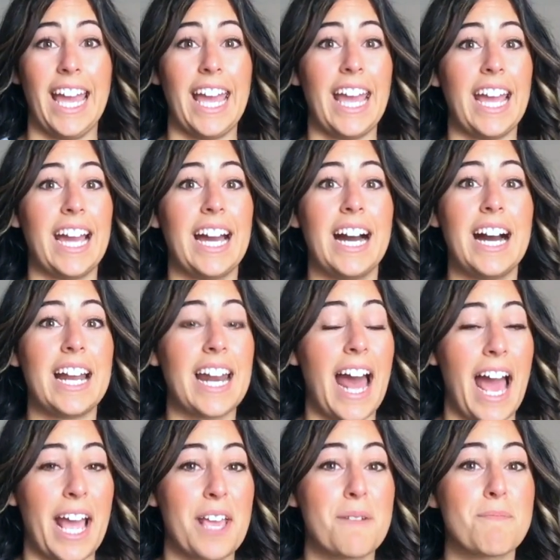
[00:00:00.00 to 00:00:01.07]
And
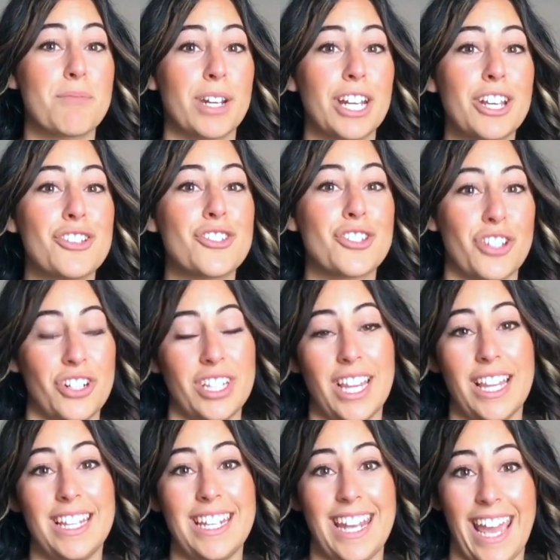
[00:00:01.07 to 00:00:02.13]
I am pretty sure
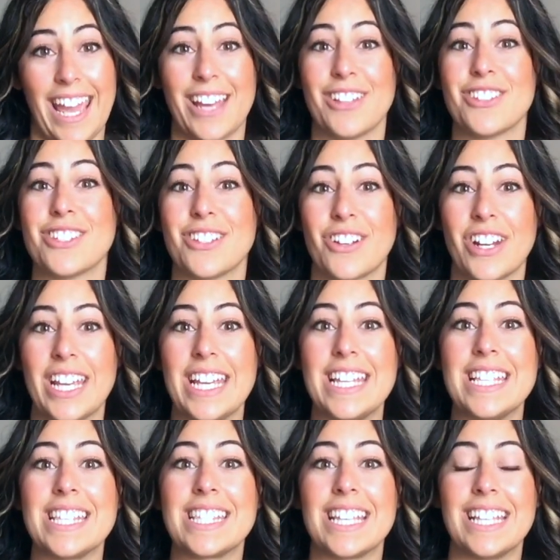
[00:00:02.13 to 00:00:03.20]
that the answer
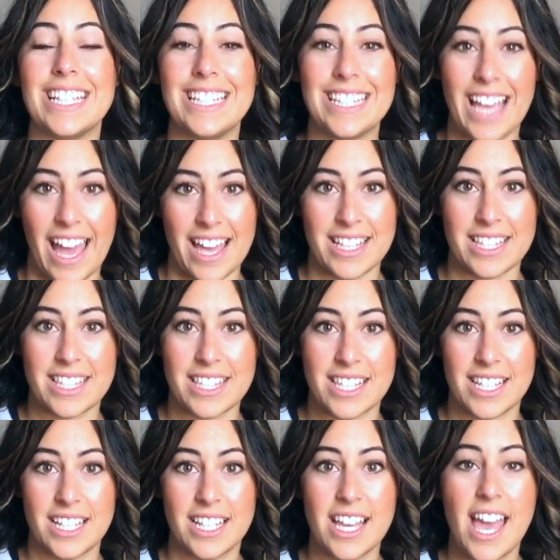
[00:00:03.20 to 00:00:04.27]
is yes.
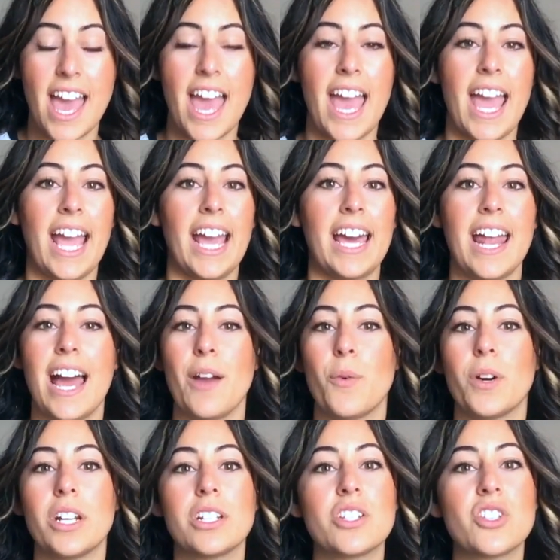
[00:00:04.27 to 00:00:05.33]
And I
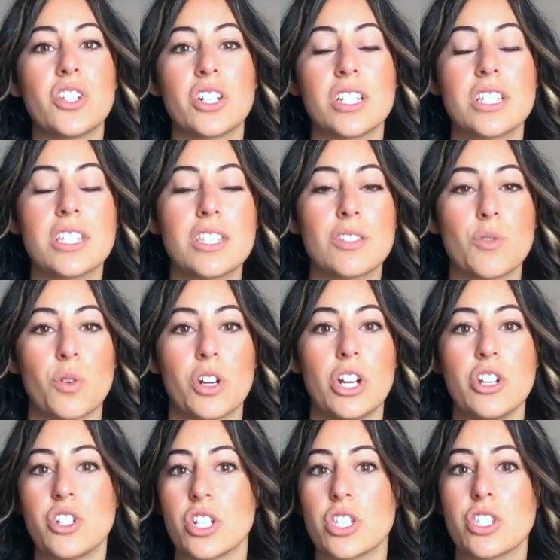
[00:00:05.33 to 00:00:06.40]
wanted to share this story
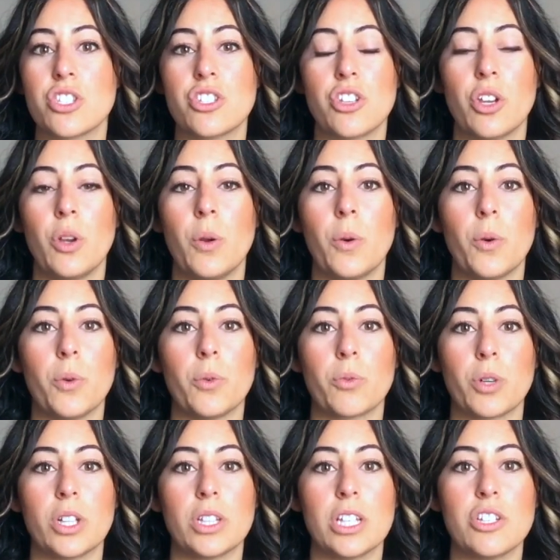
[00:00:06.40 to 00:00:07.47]
just to
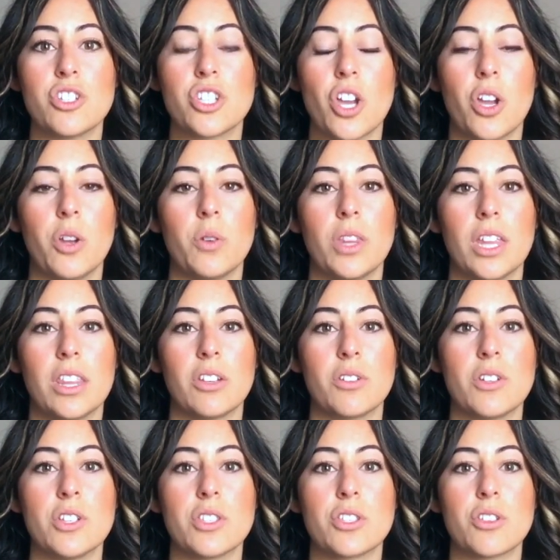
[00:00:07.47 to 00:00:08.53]
really show you that there
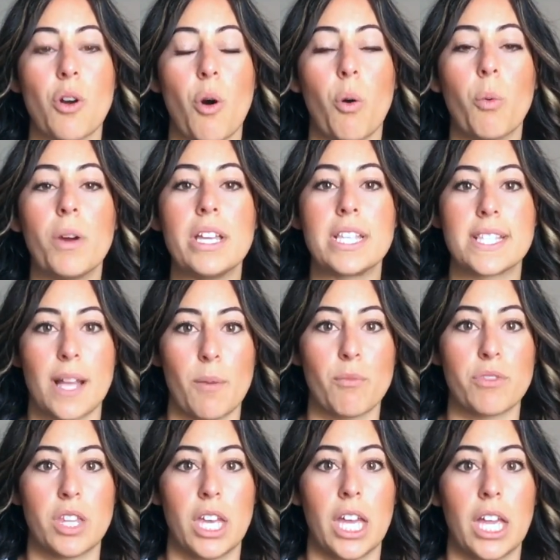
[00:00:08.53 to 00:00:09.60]
is always
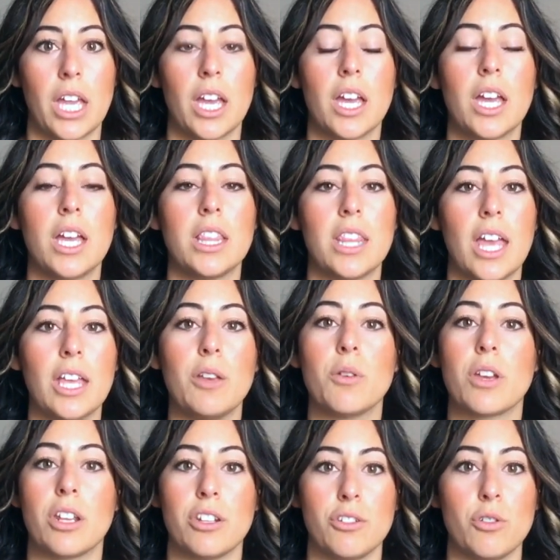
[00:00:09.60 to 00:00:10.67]
something that you
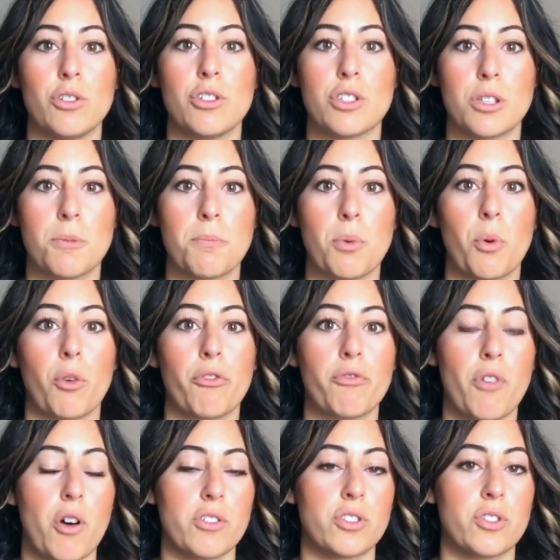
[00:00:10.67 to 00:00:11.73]
can do to support
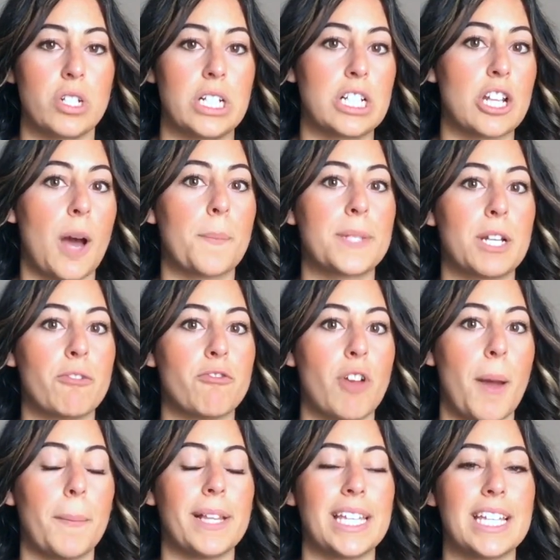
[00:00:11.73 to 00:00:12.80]
foster and adoptive
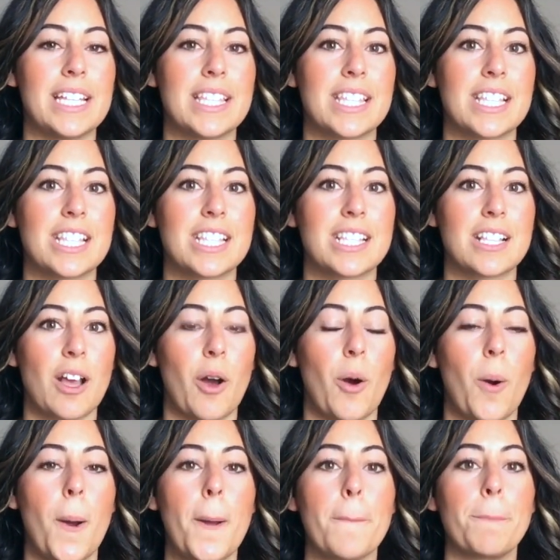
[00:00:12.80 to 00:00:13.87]
families.
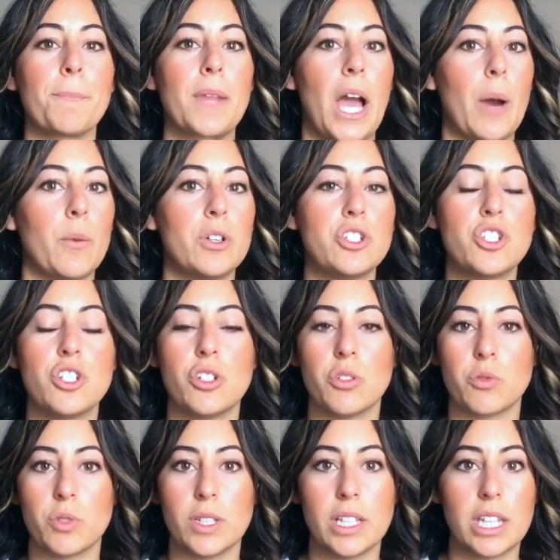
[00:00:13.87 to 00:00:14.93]
So I want you to
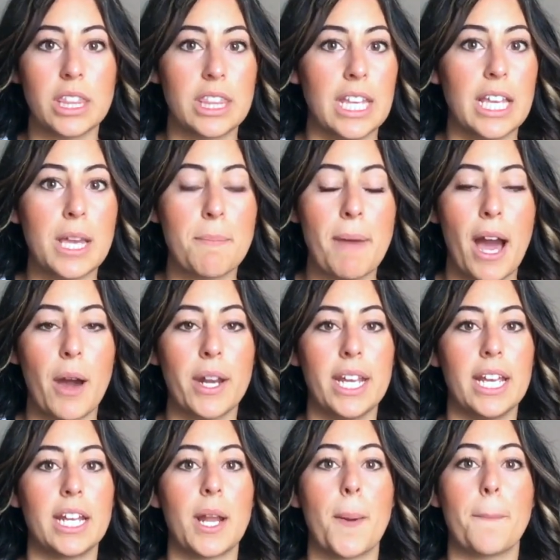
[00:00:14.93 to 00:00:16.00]
really think about
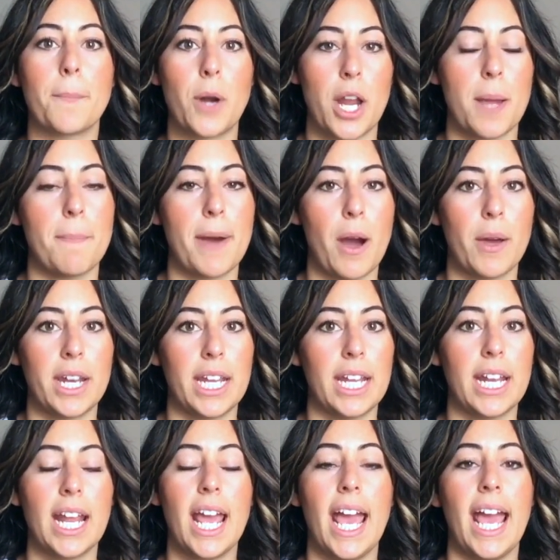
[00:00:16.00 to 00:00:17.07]
it, pray about
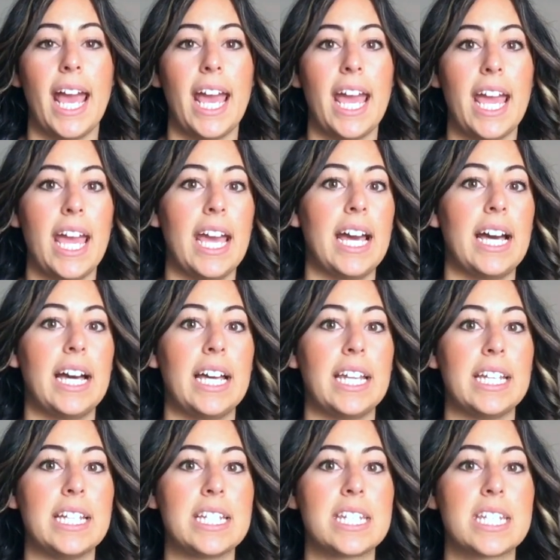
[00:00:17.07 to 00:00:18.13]
it,
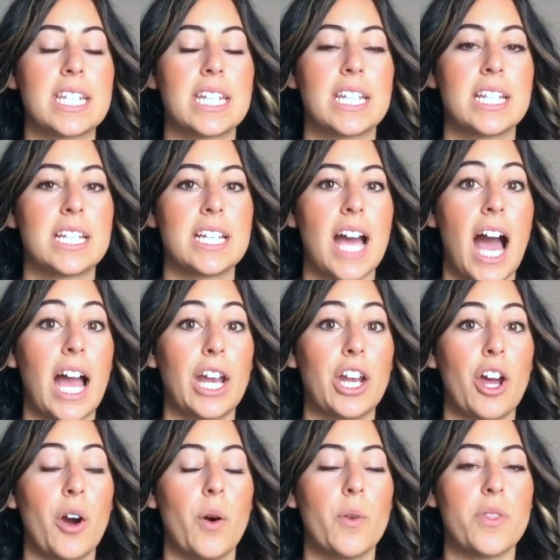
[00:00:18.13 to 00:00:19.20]
and I
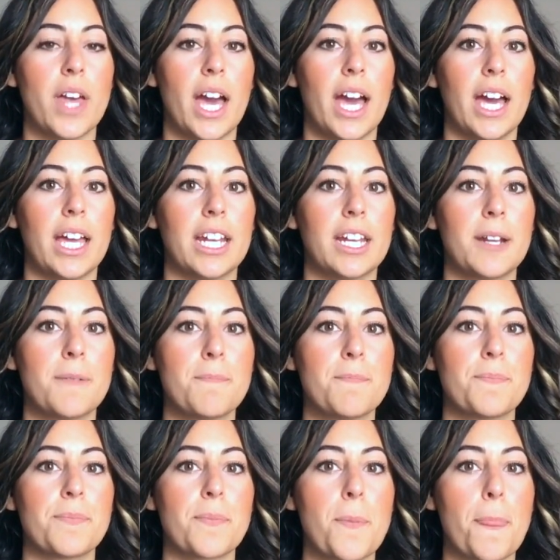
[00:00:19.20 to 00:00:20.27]
know that
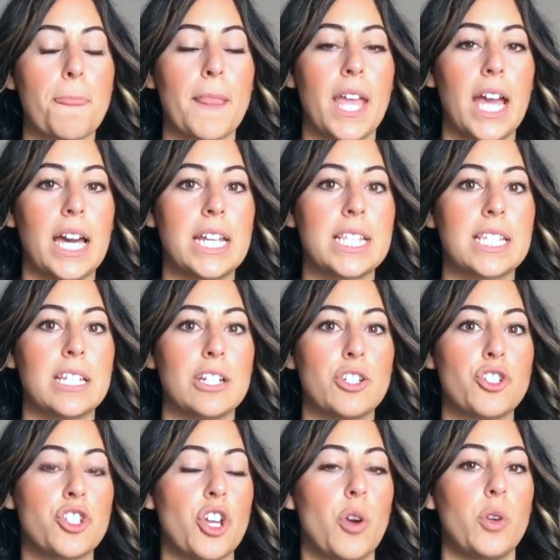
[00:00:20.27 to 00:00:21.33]
God is going to
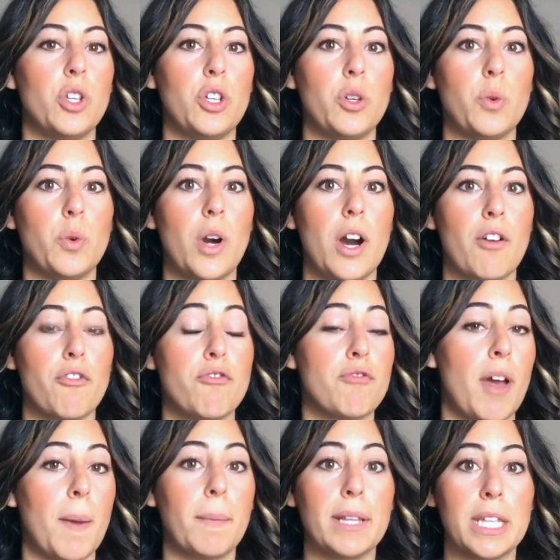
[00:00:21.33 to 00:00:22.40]
show you a
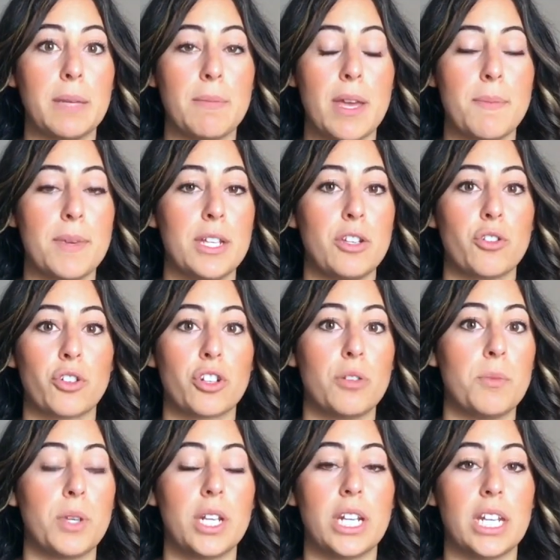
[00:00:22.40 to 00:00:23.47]
family maybe in your
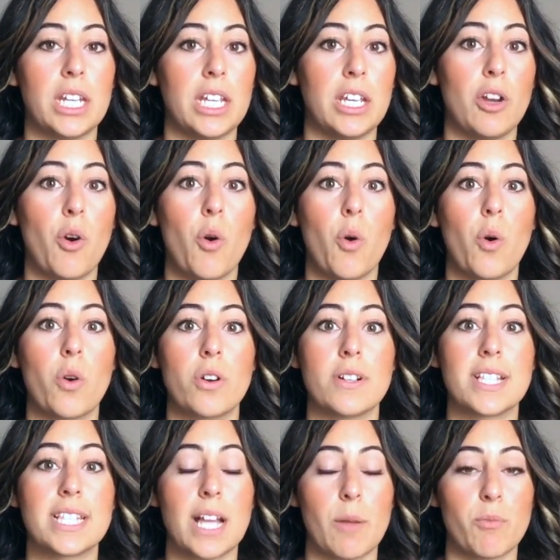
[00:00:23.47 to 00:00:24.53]
community or
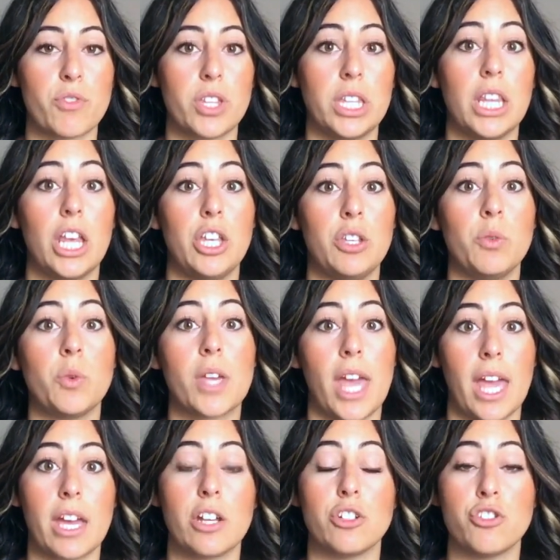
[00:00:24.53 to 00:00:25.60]
something that you
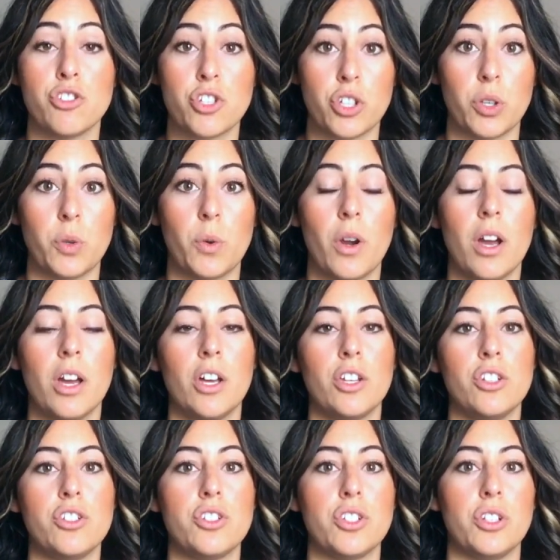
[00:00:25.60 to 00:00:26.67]
can do
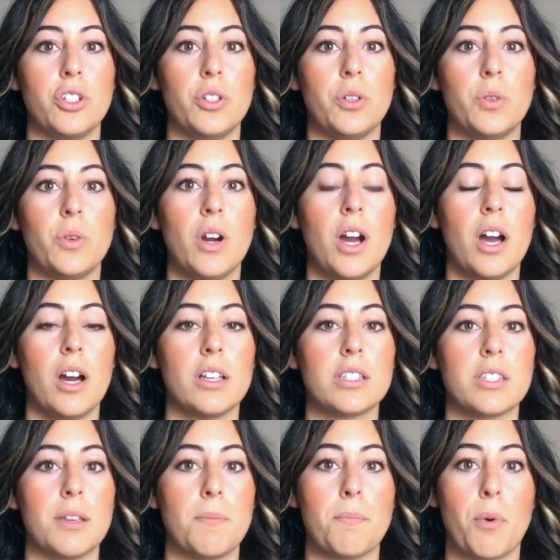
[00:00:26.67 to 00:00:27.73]
to
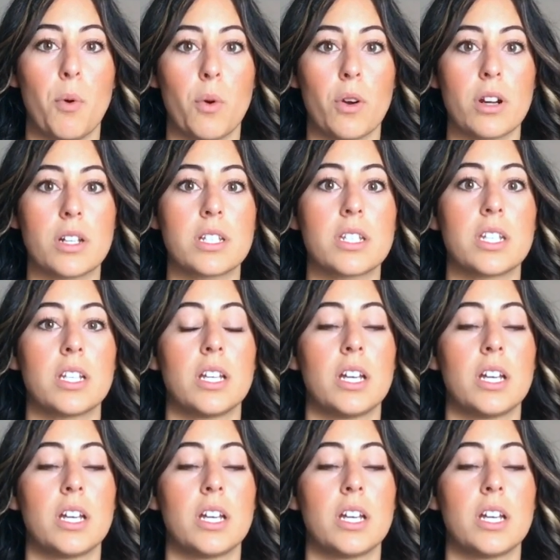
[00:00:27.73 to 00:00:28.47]
support